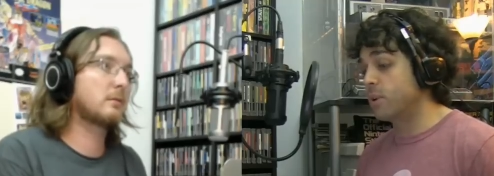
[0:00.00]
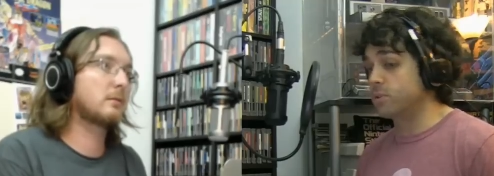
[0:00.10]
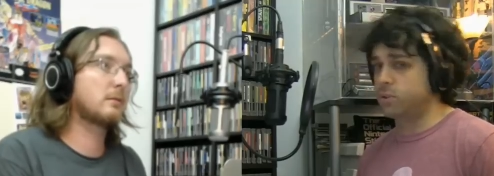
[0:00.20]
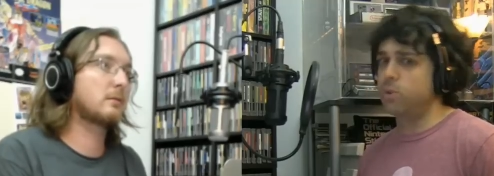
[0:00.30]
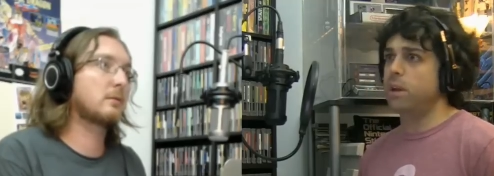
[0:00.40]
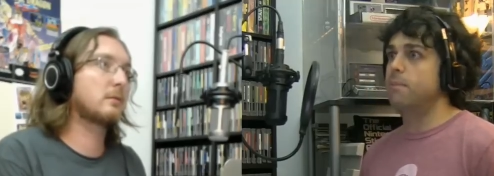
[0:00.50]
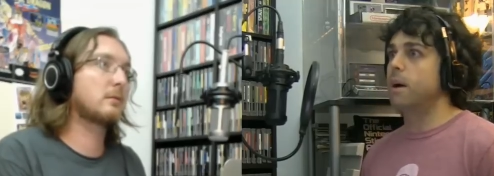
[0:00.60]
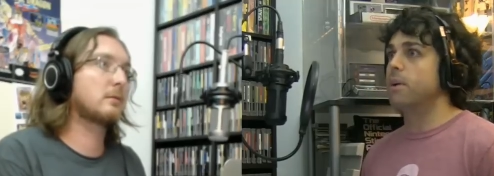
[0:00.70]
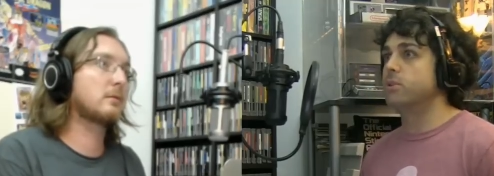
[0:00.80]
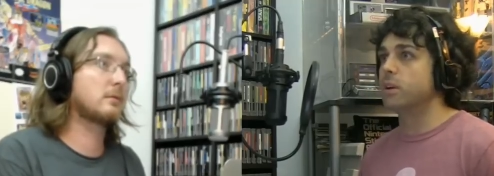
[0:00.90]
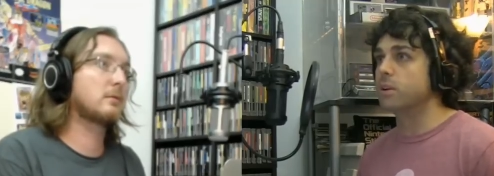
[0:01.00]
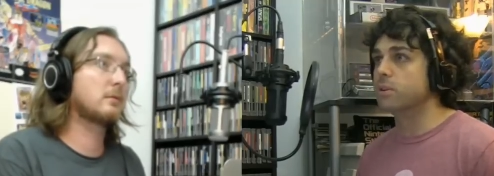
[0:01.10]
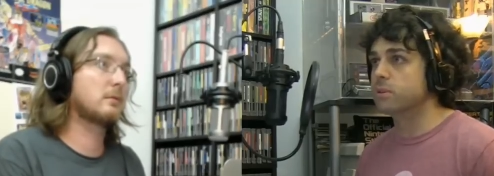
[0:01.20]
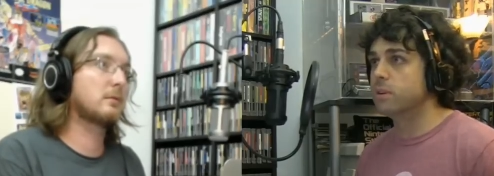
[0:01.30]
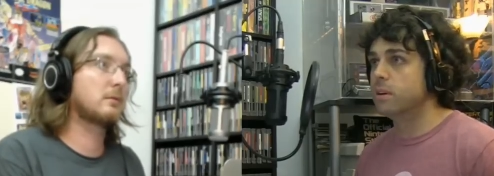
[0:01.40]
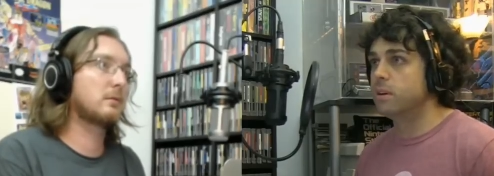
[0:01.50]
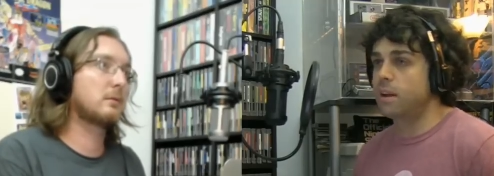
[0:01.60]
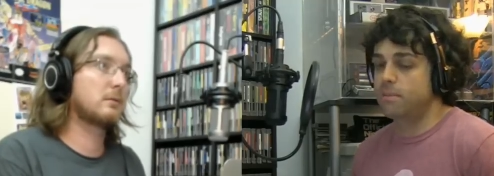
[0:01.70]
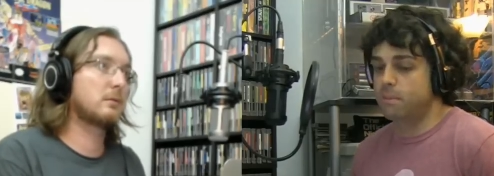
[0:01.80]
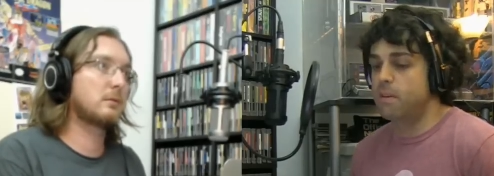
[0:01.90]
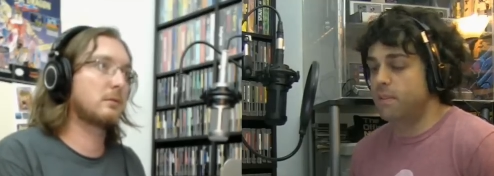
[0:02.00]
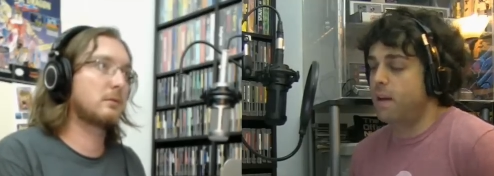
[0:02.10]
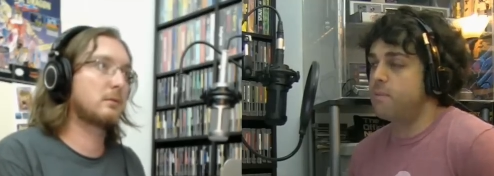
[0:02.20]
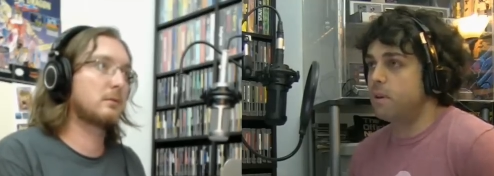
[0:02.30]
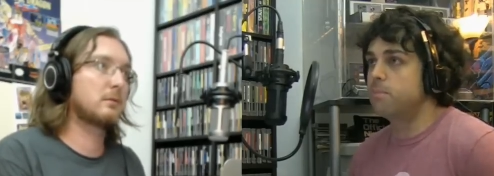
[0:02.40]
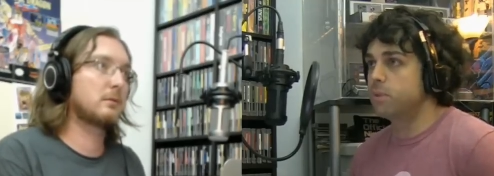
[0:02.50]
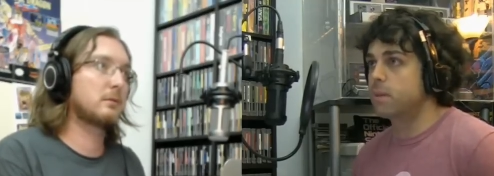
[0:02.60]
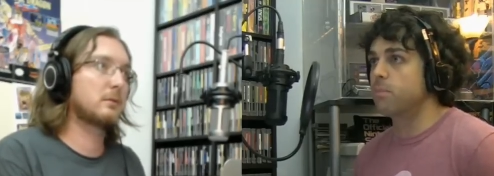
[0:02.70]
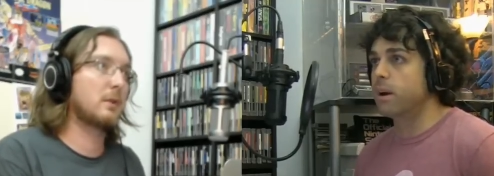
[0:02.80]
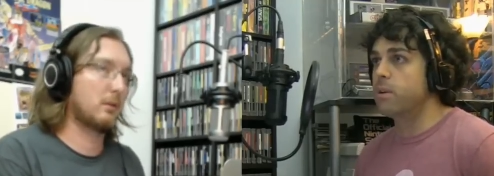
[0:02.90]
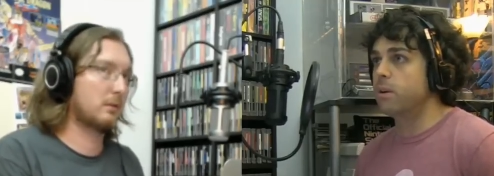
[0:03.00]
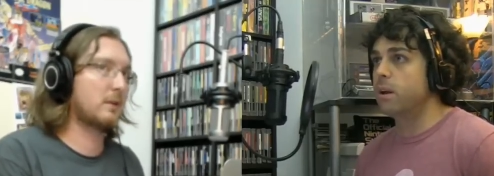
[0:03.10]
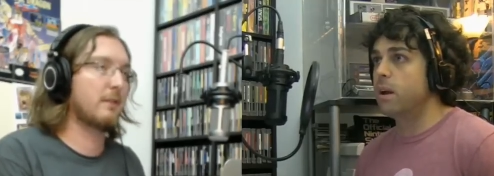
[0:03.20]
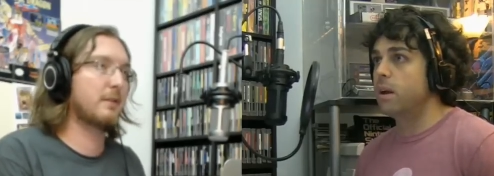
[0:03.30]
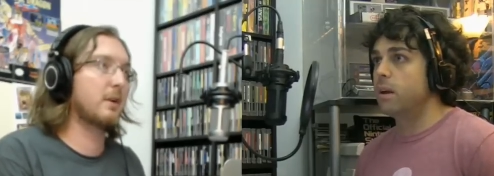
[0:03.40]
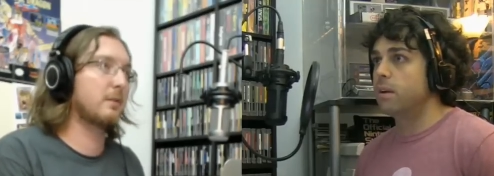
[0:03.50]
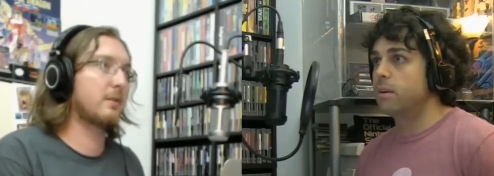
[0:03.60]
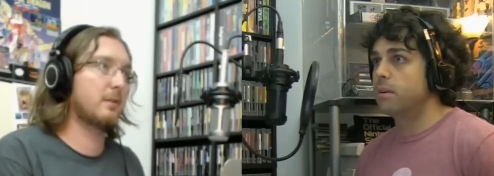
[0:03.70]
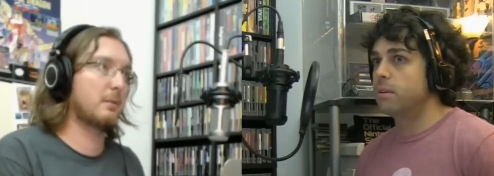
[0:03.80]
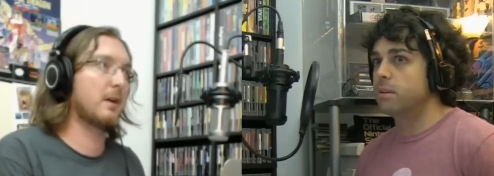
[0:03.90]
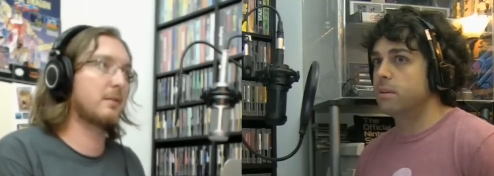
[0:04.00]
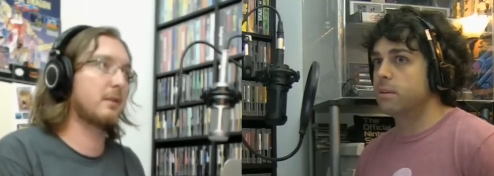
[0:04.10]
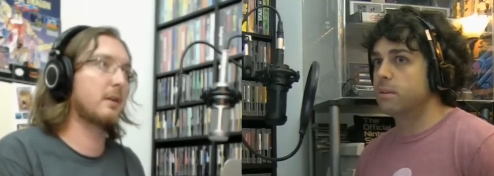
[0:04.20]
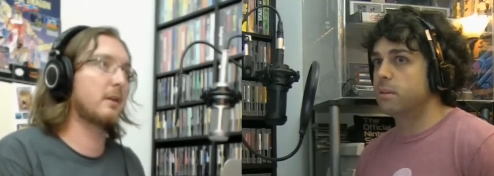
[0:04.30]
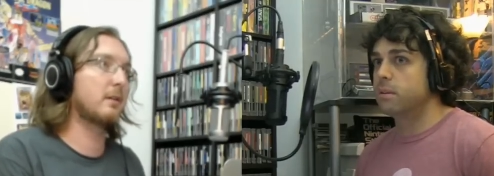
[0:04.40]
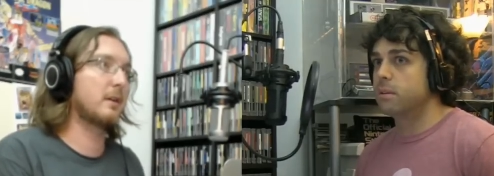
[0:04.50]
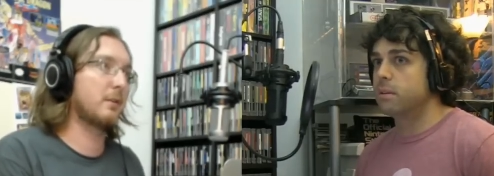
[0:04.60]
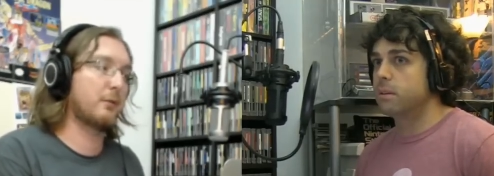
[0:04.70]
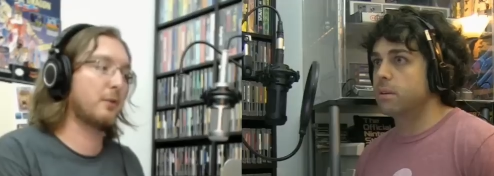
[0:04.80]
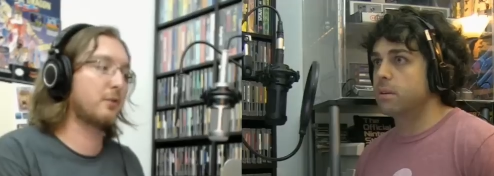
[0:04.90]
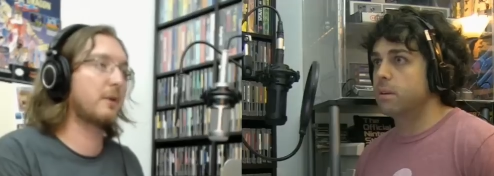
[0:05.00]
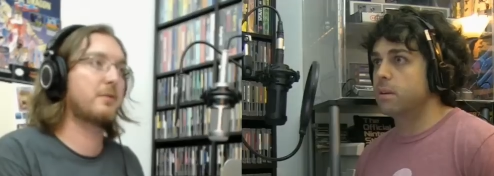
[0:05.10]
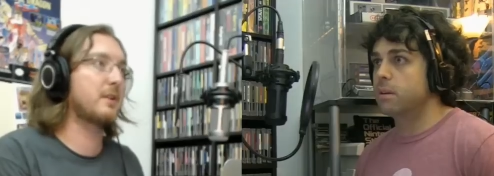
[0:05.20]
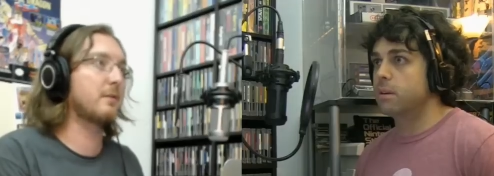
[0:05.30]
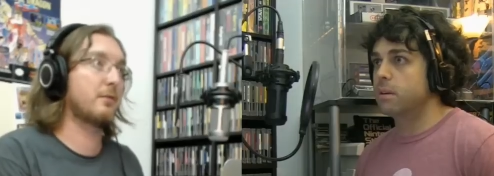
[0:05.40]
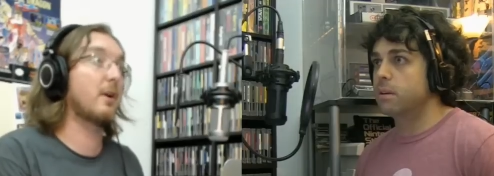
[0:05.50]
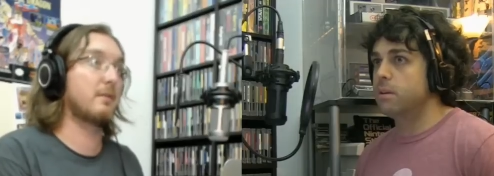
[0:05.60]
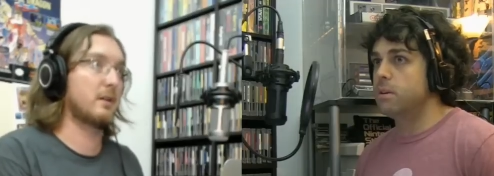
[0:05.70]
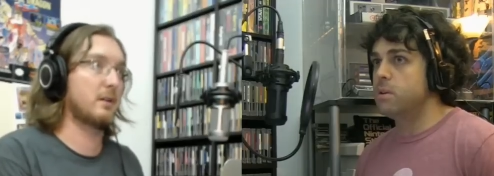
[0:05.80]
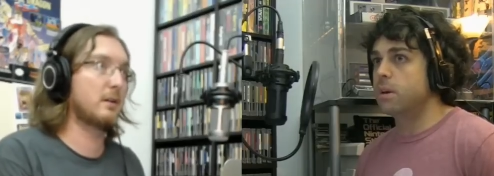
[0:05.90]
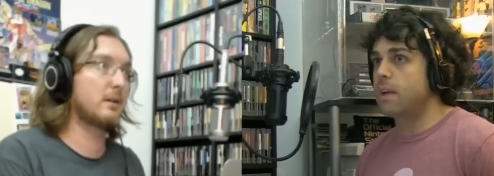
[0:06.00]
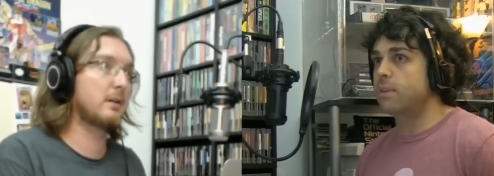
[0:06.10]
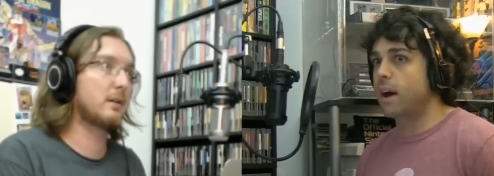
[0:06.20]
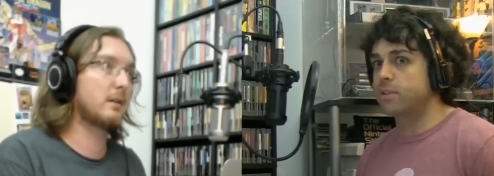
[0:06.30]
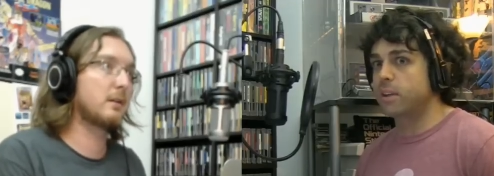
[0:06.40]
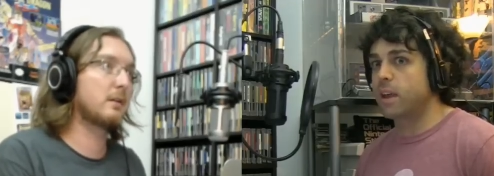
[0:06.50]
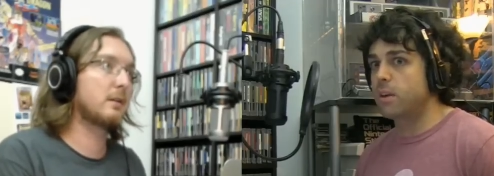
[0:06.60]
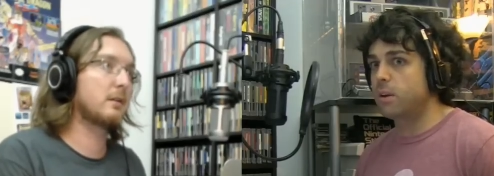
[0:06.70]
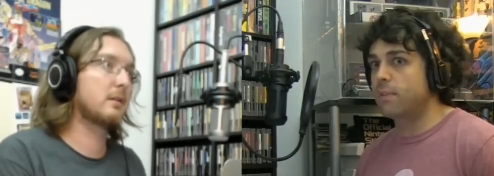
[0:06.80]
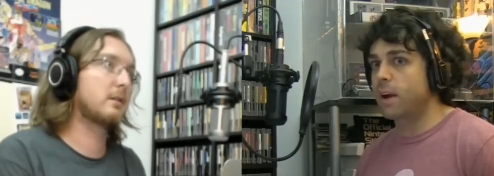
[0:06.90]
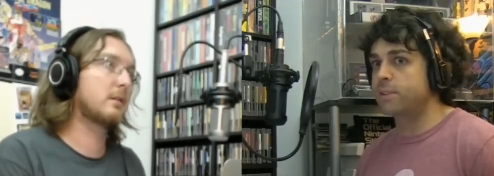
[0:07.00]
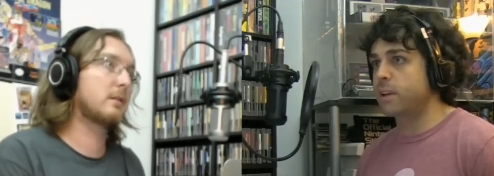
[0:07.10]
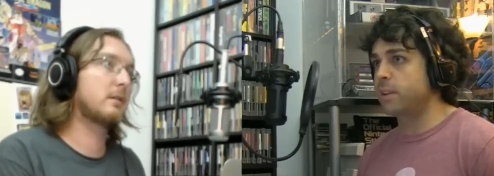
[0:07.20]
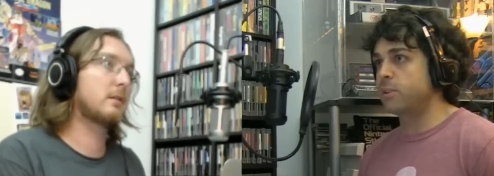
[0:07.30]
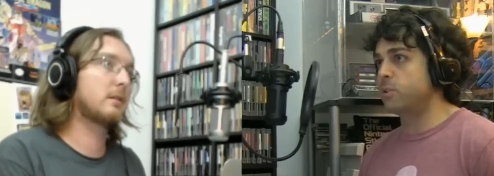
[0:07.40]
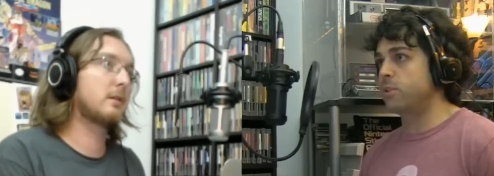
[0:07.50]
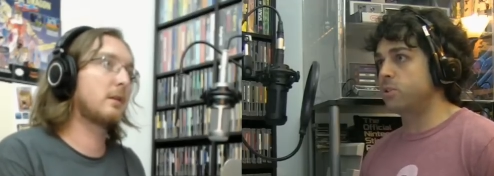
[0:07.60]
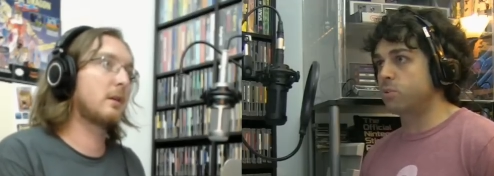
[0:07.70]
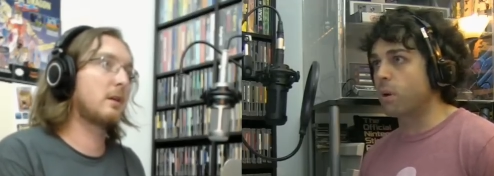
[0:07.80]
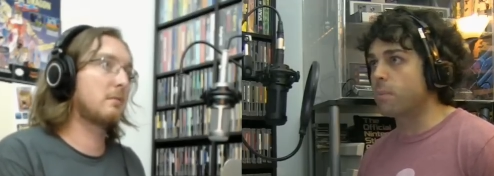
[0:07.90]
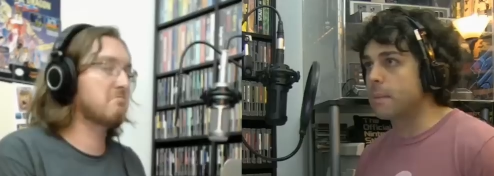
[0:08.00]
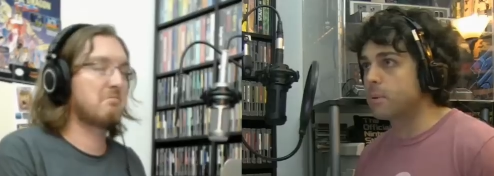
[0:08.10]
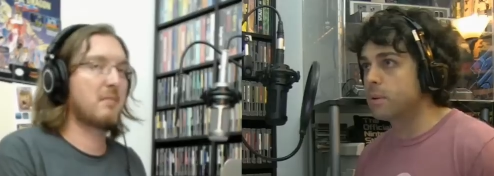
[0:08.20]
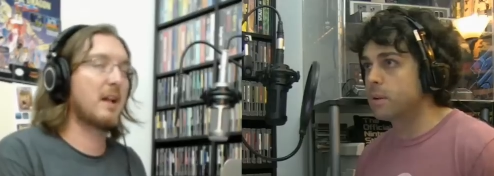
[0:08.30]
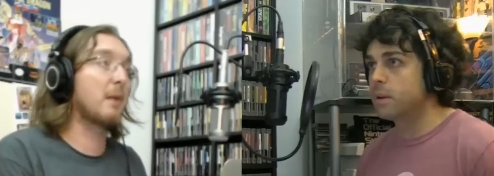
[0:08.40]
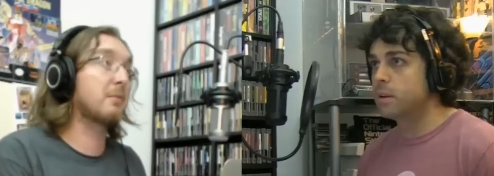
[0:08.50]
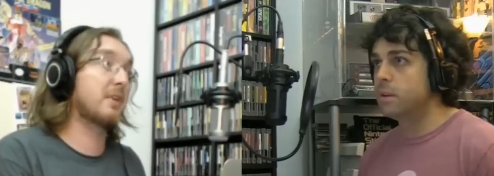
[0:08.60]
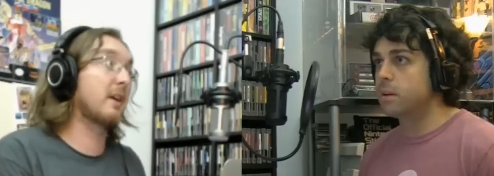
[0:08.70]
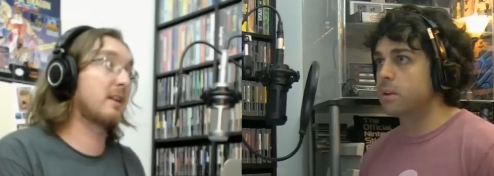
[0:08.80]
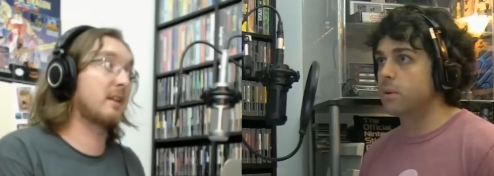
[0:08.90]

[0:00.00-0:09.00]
Speaker 1: heels." Sure, you can have monster heels. You can have you can, have, you can book them right.
Speaker 2: Wow. You can, Kevin Owens is a monster heel. The first one I've seen in
Speaker 1: forever. You, you can have guys like that. You can have guys like Lesnar that destroy people.
Speaker 2: And I'm sorry,